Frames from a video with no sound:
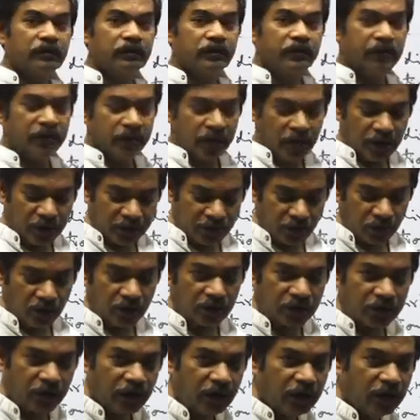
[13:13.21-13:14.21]
They are
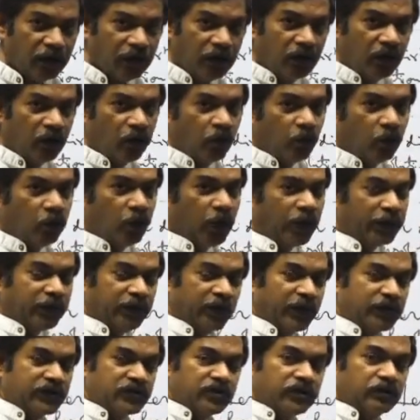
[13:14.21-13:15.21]
along the Y
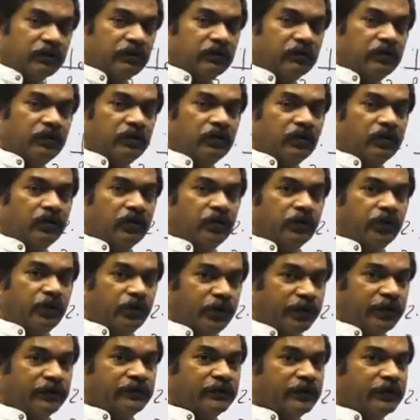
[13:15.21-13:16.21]
direction. Do
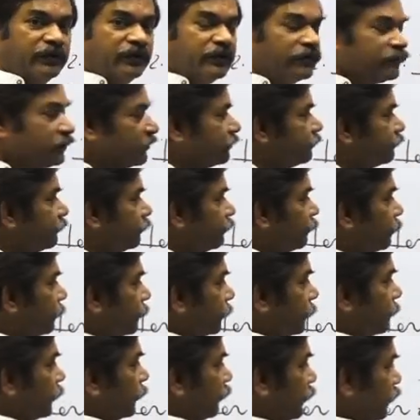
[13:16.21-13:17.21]
you understand this?
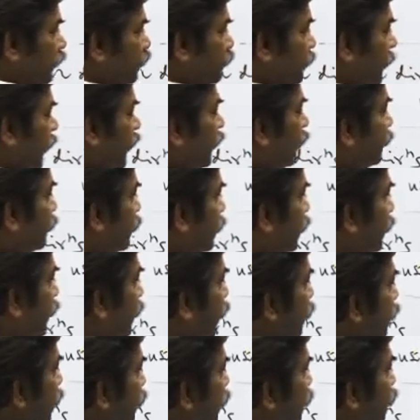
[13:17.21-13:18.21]
This point is
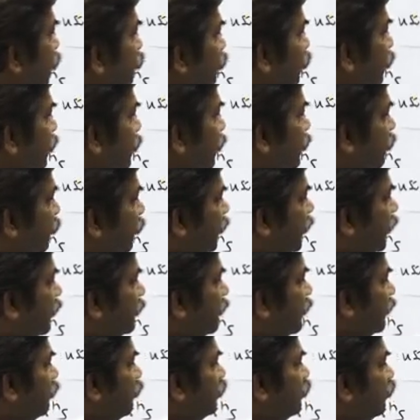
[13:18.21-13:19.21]
clear. So this
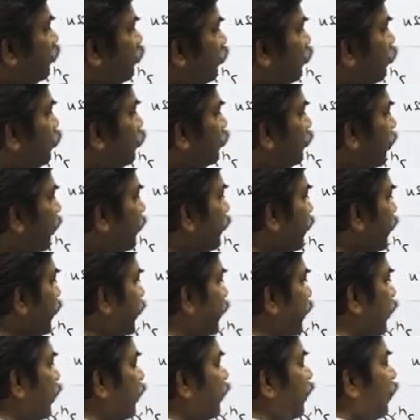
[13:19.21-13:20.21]
Vx equals to U sine
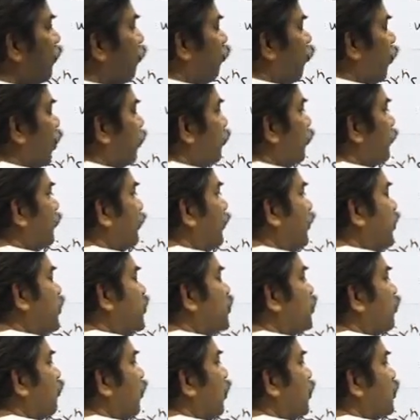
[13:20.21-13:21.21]
theta. What was the
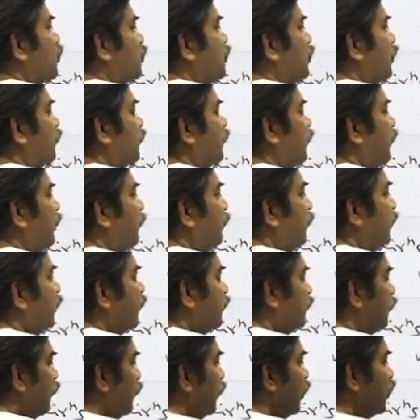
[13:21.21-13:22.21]
initial velocity? The same
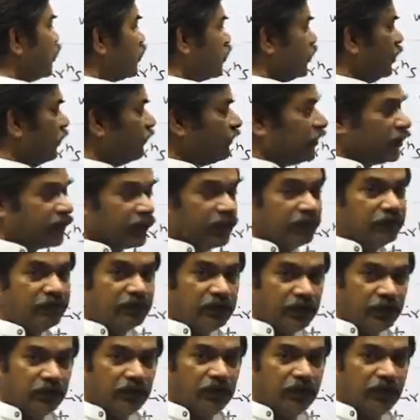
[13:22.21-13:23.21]
is the velocity after time
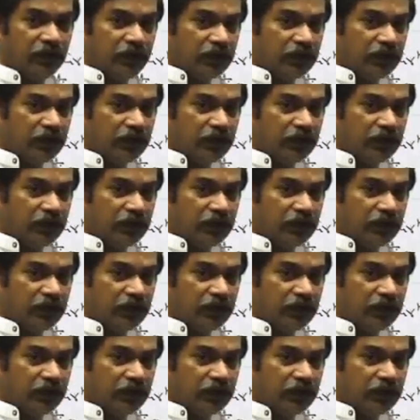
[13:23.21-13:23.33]
t.